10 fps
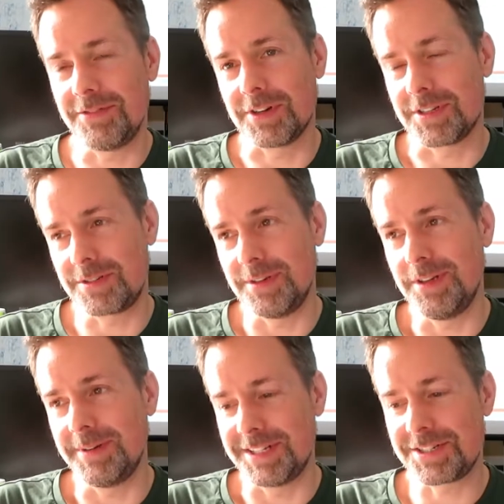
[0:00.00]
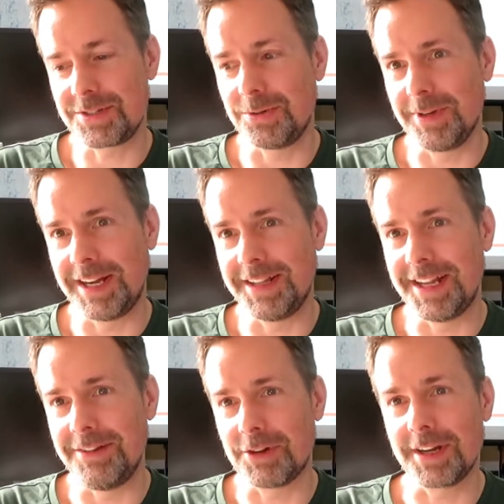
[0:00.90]
You install it and
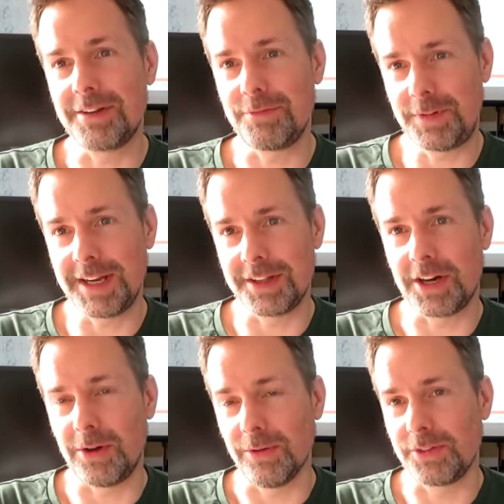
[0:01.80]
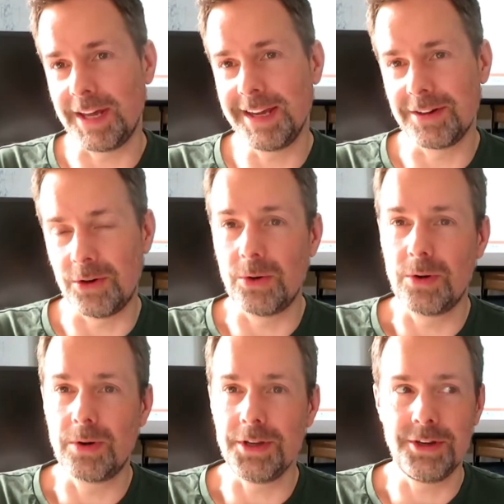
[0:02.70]
then you've got to configure the whole thing,
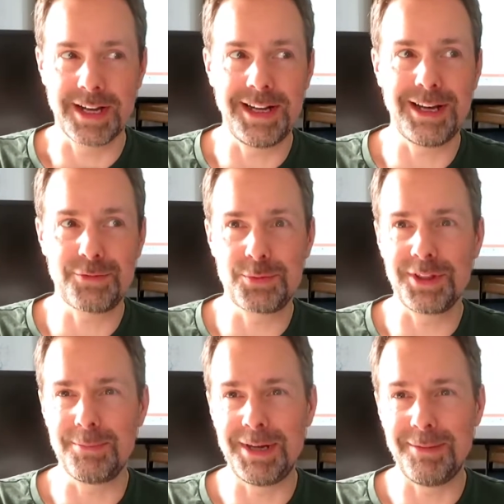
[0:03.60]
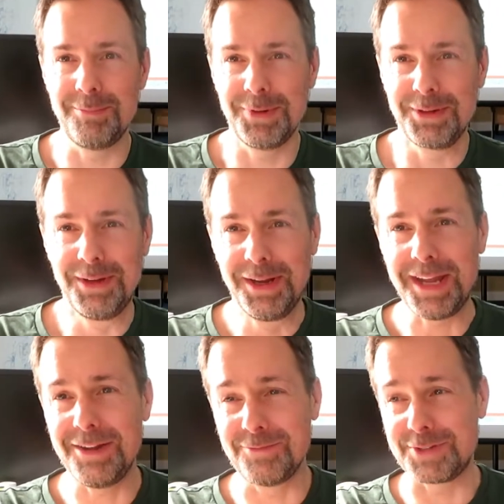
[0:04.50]
or you get left with a MIM
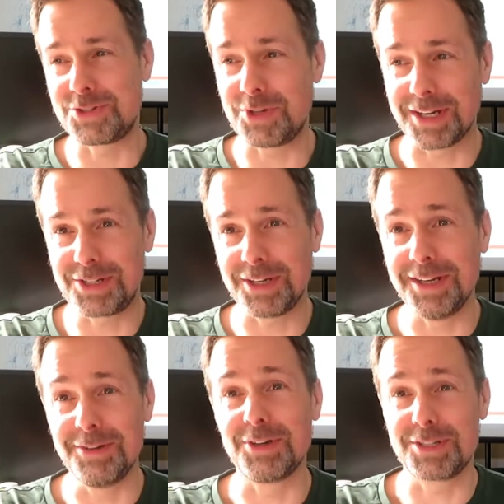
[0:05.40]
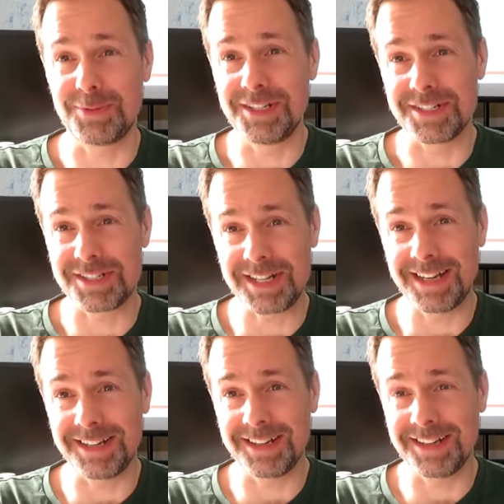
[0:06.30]
infrastructure and you've got to
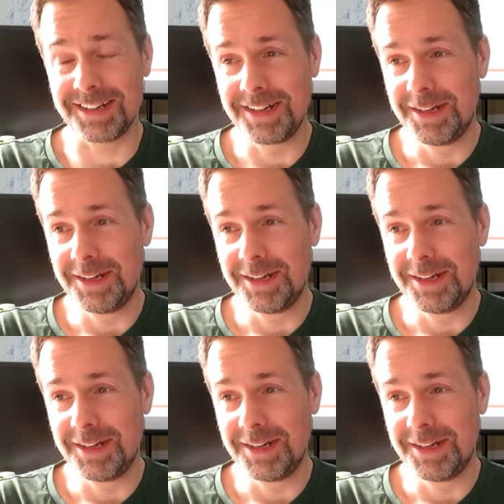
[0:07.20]
understand it.